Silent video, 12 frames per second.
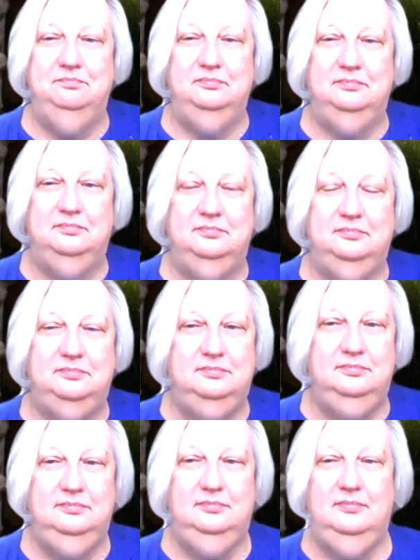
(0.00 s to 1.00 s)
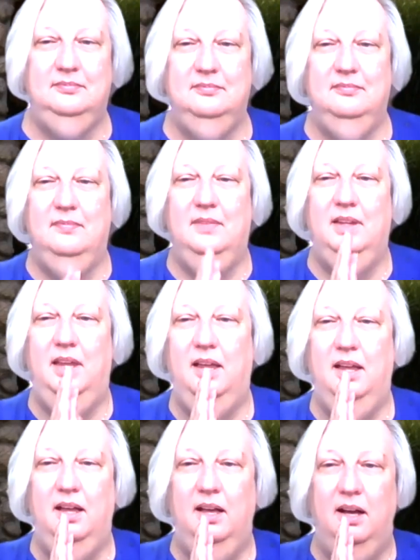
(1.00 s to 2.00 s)

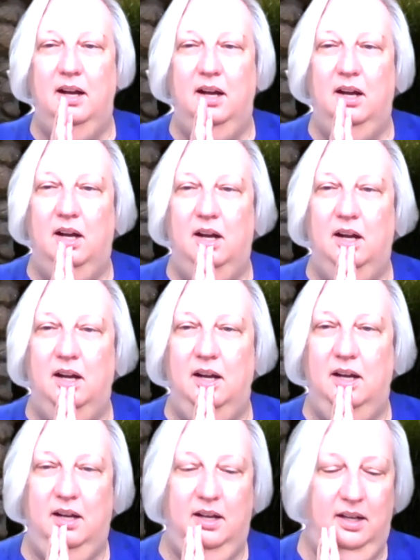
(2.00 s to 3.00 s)
(silence)